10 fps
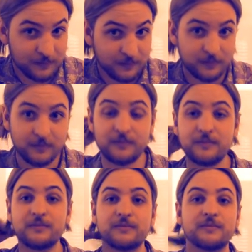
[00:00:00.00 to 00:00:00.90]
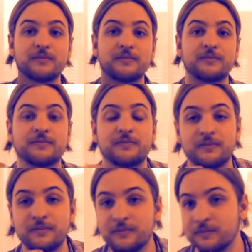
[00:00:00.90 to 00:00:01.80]

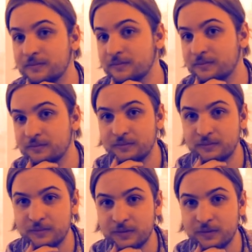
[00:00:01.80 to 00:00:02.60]
This person isn't speaking.